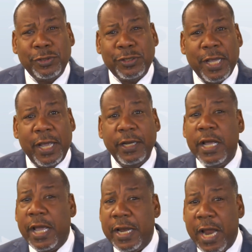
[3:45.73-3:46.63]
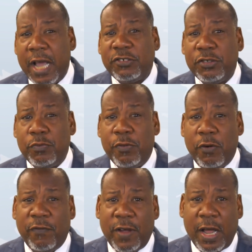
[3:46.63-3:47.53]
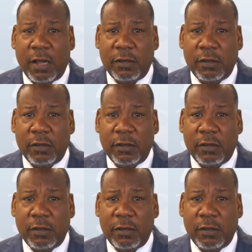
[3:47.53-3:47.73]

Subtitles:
state, and national profile.